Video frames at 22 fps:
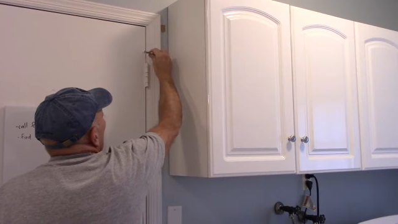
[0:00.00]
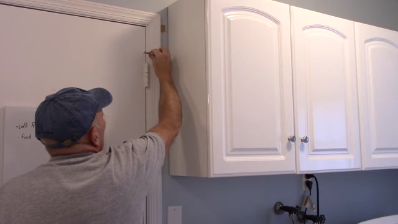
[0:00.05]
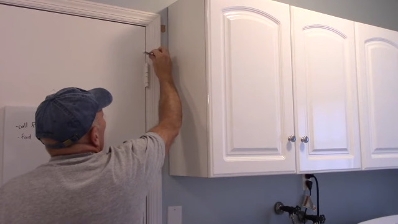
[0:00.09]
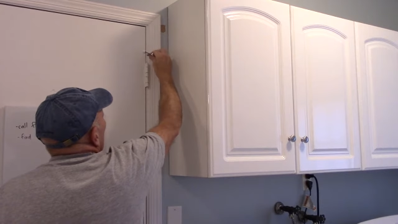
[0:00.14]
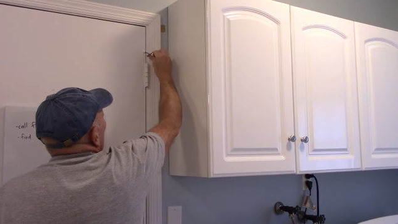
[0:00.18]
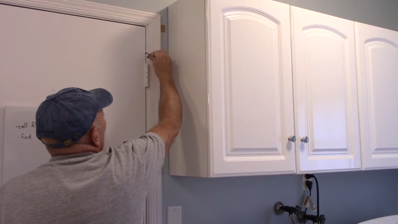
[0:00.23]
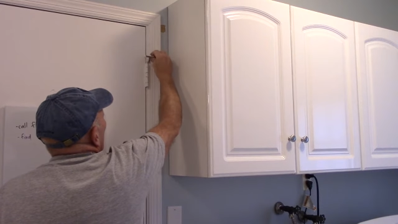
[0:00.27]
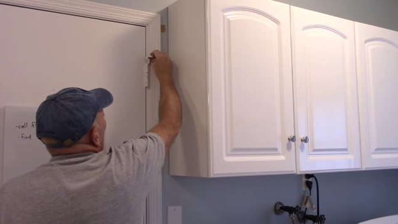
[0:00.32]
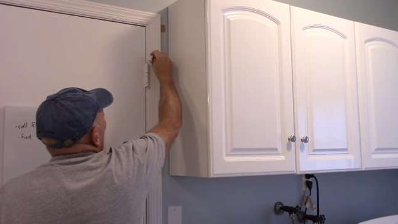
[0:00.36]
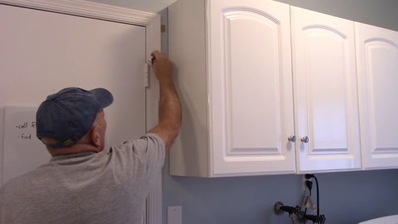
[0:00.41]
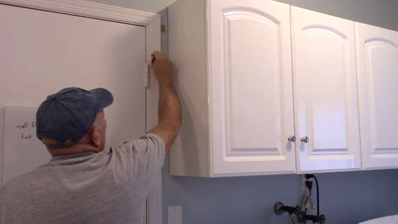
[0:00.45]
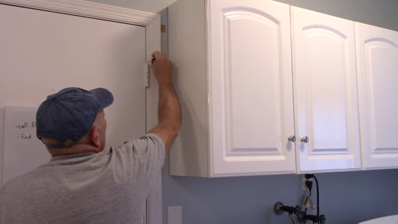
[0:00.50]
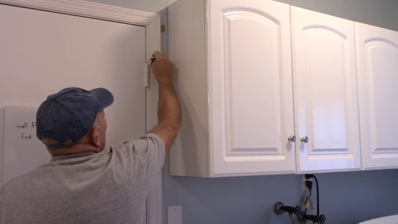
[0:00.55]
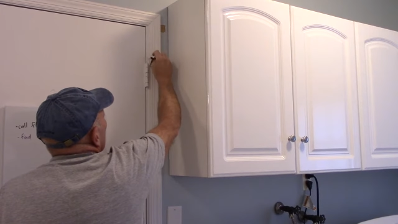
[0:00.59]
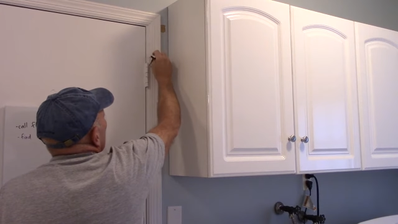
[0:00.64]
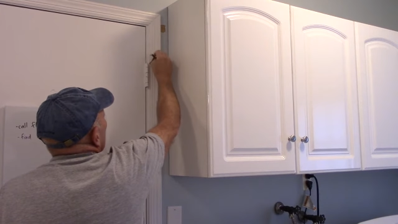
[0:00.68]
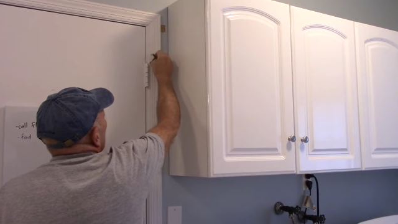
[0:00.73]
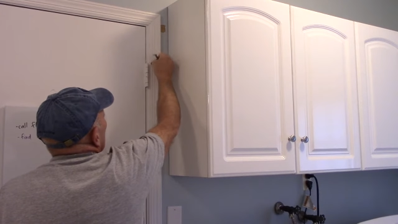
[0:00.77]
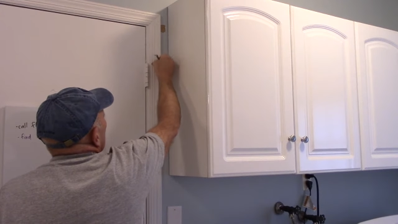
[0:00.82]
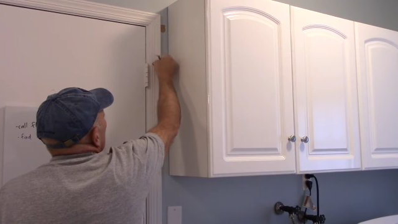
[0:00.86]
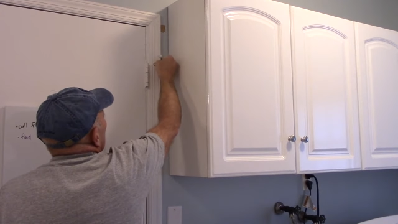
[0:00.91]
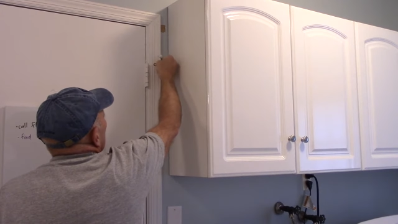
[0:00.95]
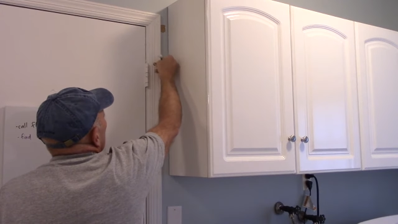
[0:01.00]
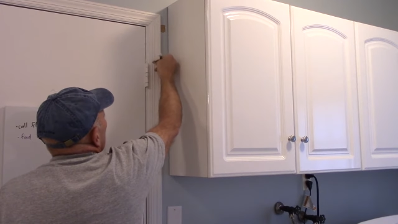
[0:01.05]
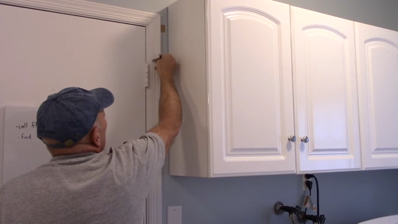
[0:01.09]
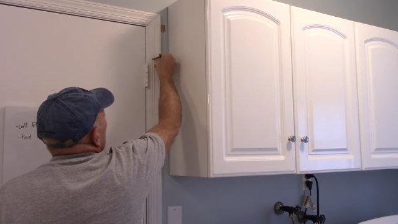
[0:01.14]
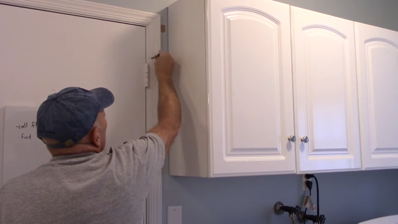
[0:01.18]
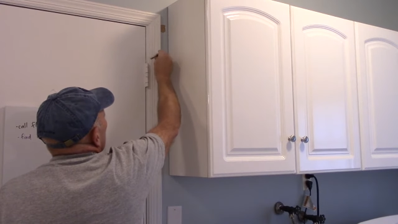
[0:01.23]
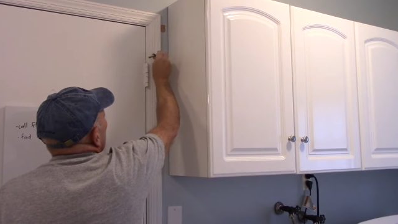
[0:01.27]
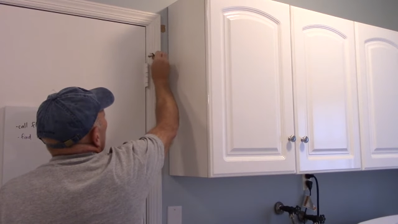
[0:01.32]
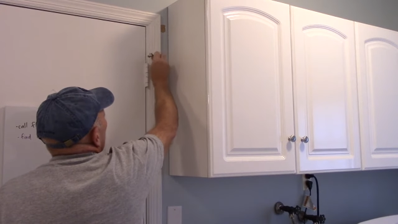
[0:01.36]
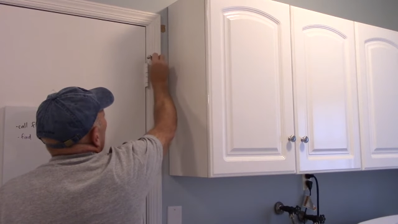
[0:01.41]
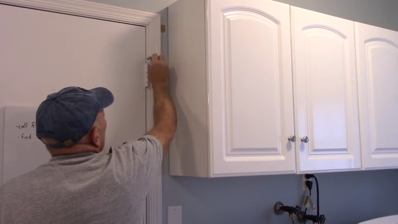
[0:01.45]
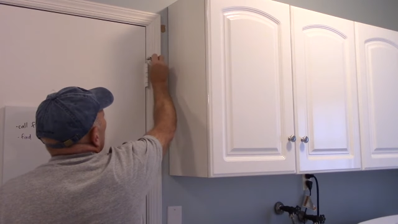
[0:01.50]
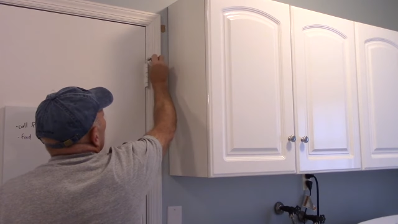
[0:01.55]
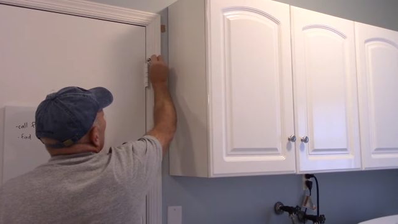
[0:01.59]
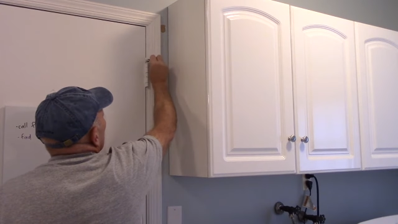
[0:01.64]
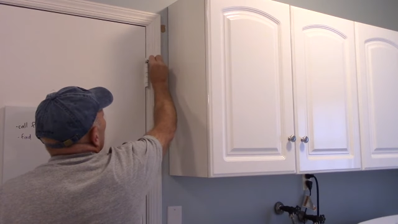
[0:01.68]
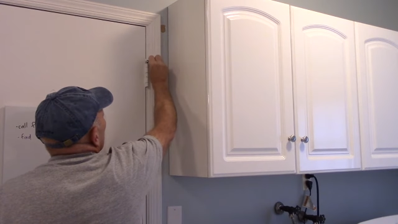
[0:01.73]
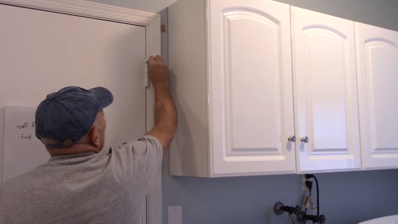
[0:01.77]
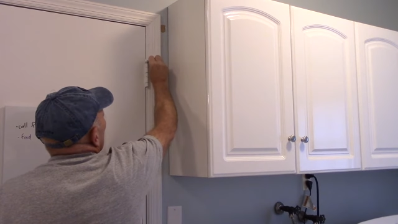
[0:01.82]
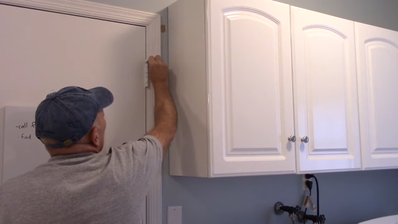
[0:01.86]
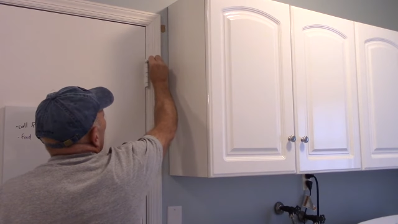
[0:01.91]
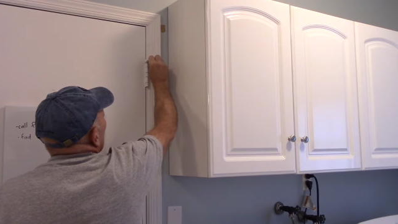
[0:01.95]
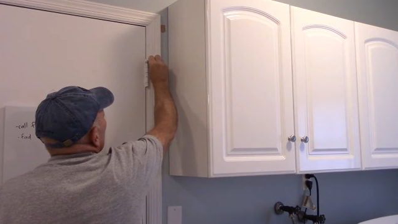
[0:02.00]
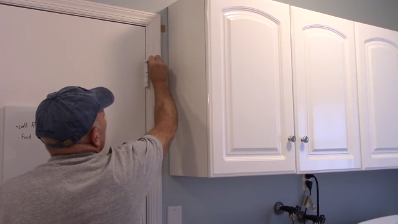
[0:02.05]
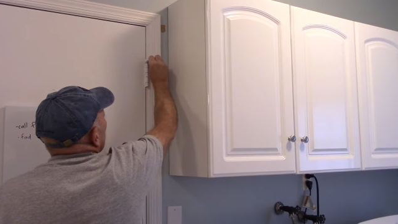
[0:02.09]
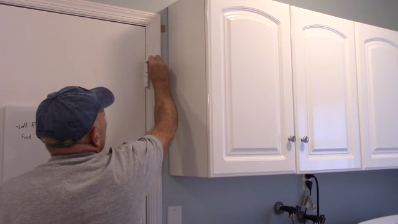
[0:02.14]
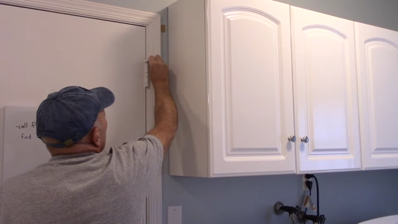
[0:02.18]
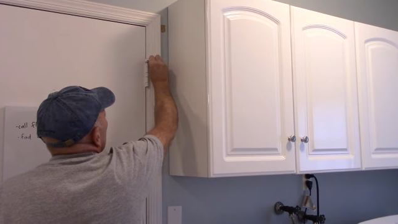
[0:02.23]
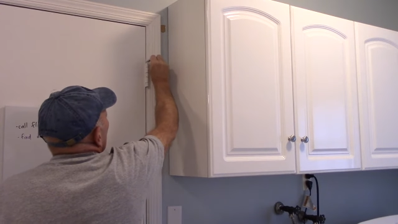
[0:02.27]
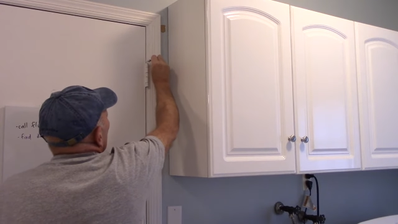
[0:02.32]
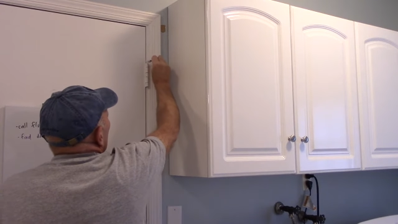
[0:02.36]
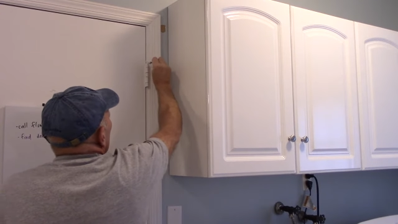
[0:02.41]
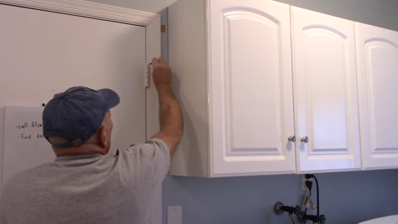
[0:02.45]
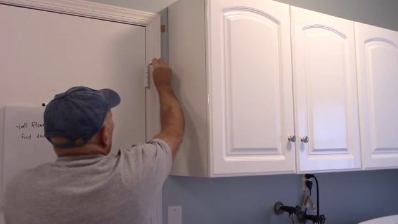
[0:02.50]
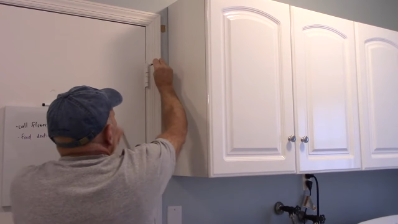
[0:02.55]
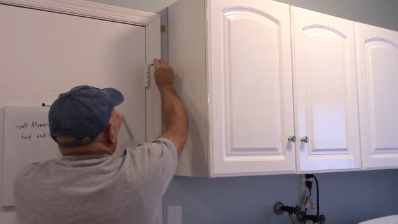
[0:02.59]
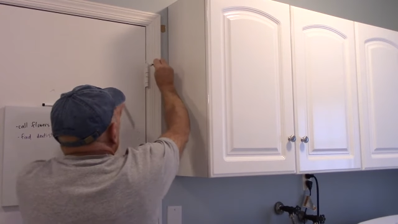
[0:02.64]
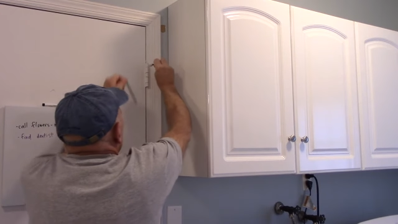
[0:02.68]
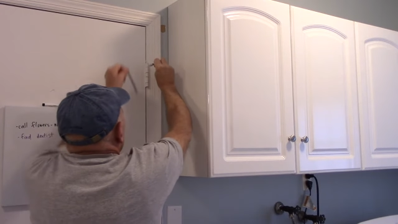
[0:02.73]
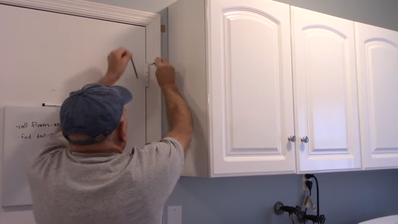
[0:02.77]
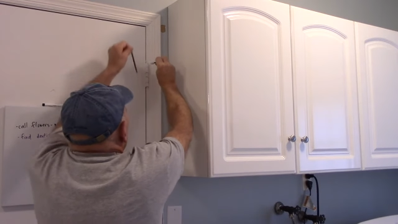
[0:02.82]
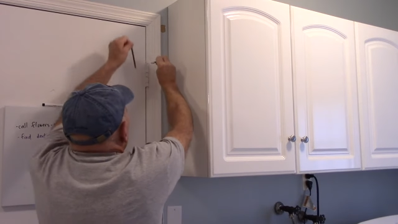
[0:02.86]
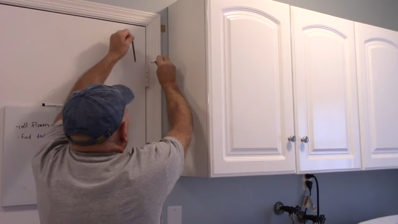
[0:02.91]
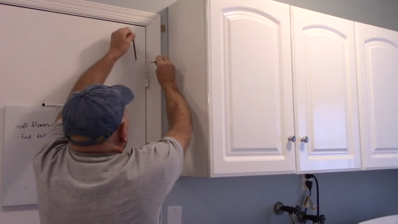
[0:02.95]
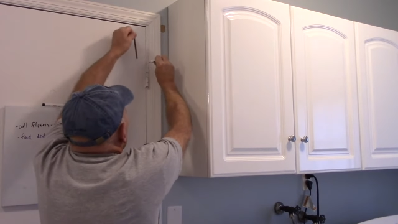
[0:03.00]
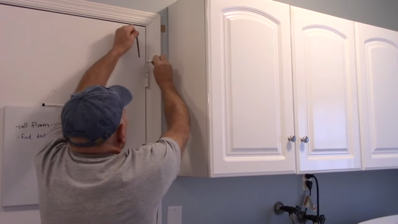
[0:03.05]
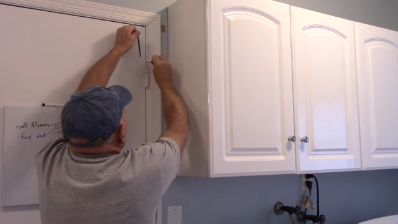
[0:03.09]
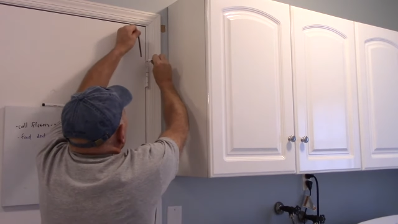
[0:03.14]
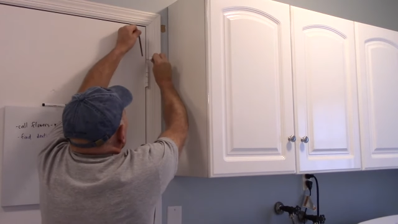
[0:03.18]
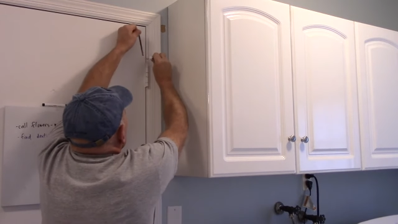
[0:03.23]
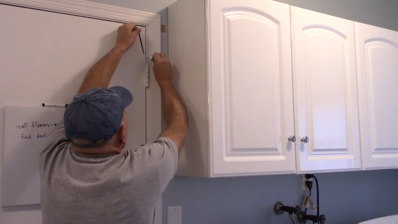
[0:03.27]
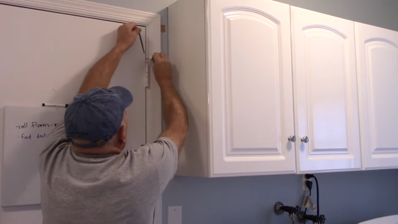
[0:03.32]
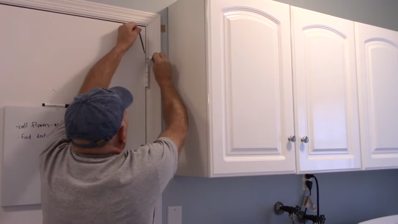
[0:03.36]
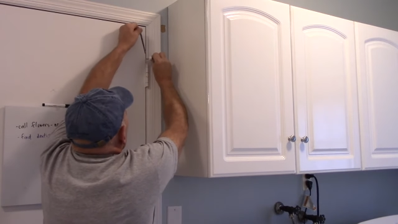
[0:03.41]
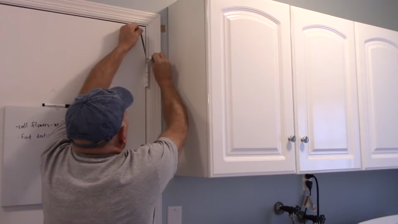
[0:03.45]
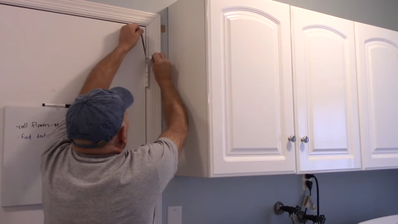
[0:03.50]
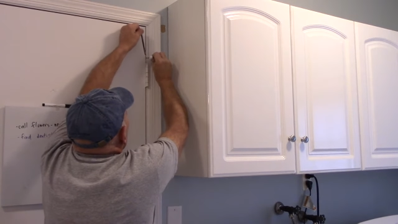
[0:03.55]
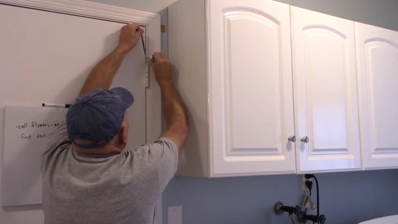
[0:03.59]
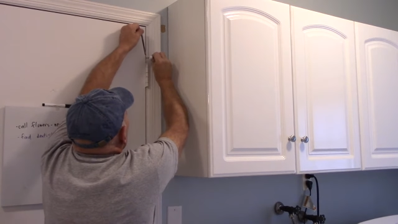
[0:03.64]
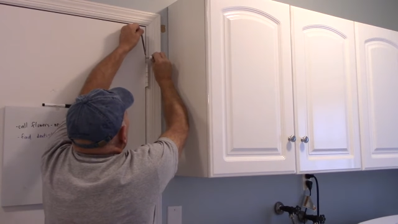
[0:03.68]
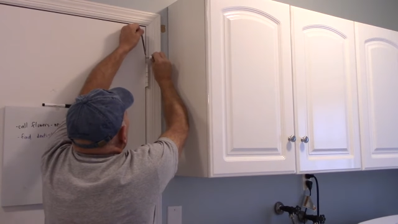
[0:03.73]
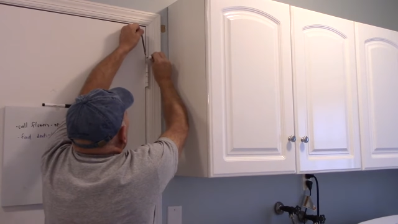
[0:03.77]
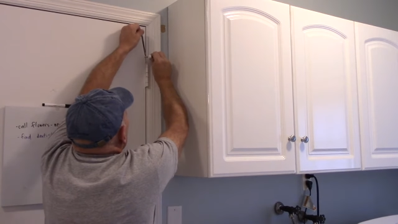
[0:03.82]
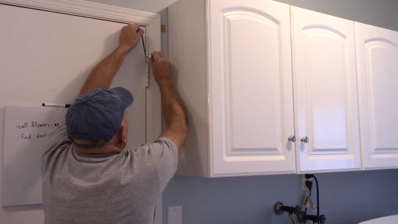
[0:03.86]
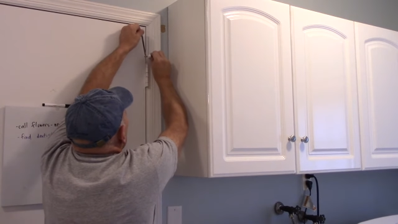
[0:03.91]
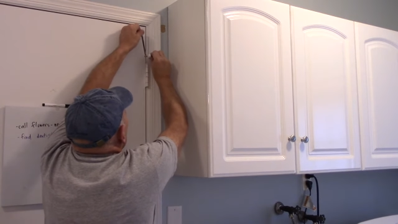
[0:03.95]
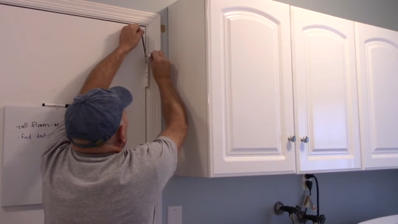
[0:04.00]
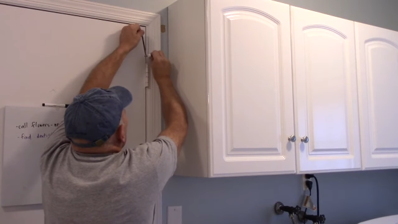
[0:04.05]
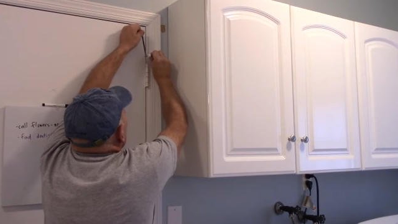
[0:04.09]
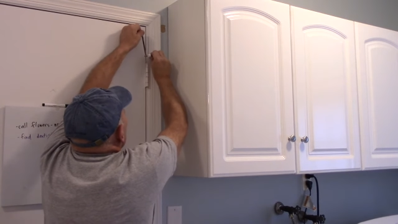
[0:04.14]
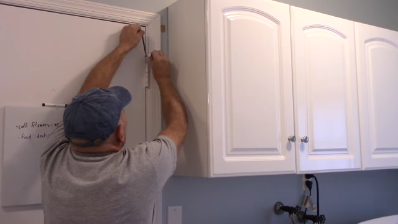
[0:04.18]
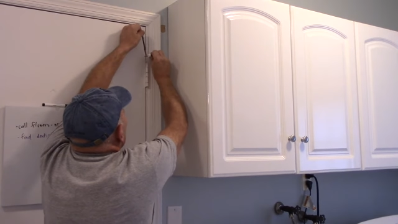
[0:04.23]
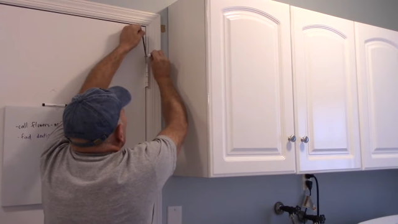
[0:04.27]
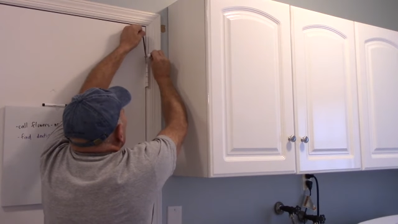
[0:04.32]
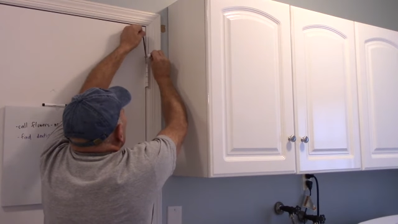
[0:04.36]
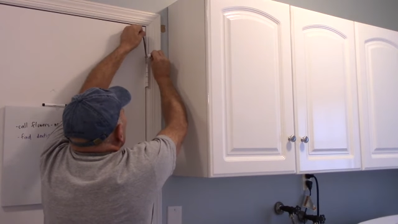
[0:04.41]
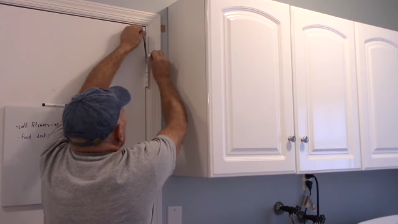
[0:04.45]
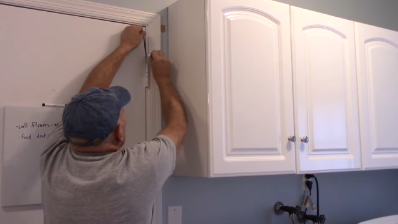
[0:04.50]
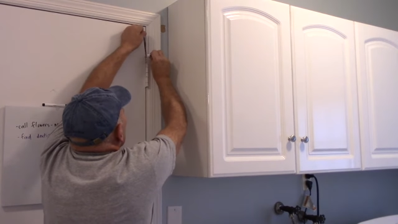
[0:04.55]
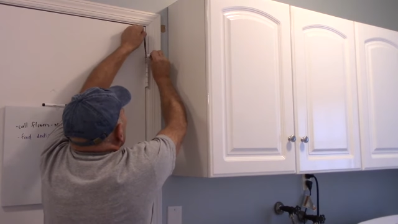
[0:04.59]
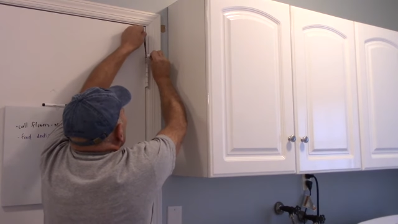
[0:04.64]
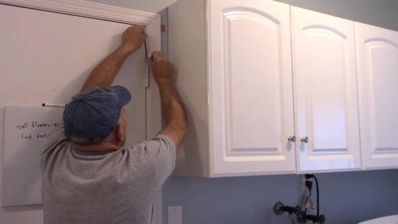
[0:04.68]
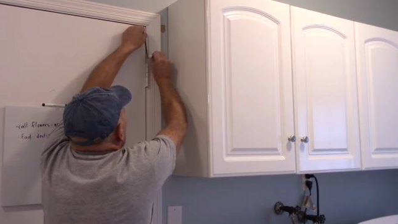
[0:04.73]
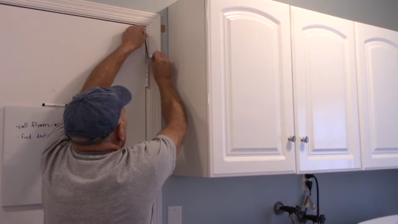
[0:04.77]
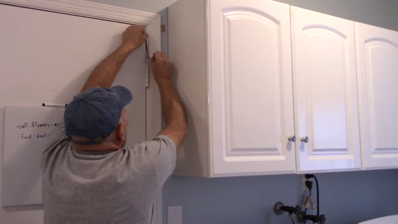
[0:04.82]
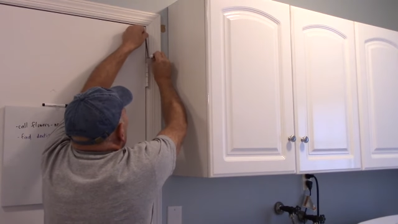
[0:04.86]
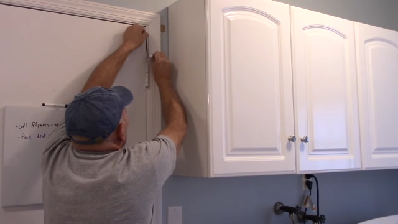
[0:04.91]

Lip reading: [unreadable: no face in view]